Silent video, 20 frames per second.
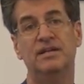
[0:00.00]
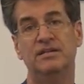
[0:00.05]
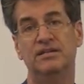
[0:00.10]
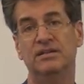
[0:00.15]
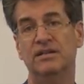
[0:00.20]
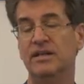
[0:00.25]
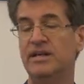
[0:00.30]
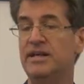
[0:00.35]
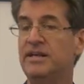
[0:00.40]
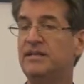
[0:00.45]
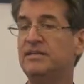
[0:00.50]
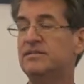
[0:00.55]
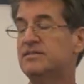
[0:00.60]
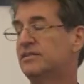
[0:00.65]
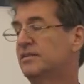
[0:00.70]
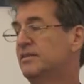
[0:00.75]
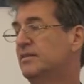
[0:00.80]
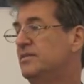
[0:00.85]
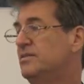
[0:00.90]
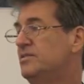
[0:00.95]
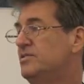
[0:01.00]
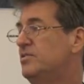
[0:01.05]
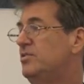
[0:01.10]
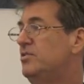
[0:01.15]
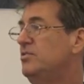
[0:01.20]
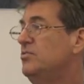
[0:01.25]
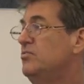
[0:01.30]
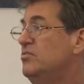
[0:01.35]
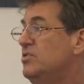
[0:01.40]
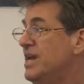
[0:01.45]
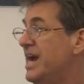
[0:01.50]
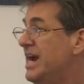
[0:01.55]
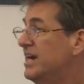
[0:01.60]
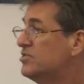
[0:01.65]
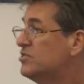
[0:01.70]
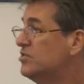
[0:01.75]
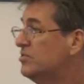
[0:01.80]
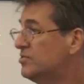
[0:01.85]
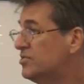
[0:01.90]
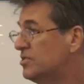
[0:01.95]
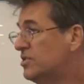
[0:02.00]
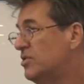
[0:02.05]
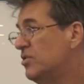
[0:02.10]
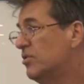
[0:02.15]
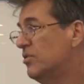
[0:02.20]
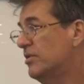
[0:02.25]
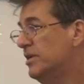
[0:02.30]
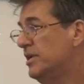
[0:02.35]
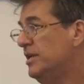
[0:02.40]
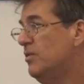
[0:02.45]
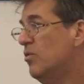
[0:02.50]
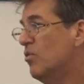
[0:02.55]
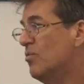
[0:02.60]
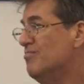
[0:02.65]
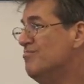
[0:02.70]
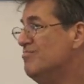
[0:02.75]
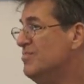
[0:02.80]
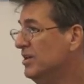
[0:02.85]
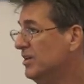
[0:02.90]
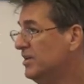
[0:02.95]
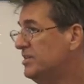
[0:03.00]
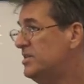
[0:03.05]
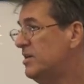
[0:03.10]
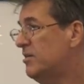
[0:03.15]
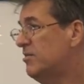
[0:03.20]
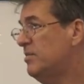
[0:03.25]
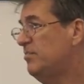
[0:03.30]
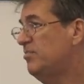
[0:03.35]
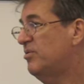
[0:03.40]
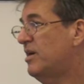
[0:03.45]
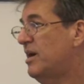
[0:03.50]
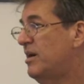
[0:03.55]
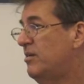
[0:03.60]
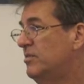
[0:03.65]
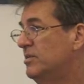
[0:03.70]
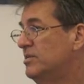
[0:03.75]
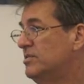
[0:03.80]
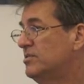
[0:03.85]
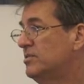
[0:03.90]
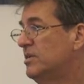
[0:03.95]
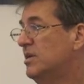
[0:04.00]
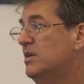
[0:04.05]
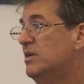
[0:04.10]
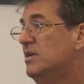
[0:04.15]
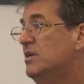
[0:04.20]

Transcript: linked to national security or military prowess,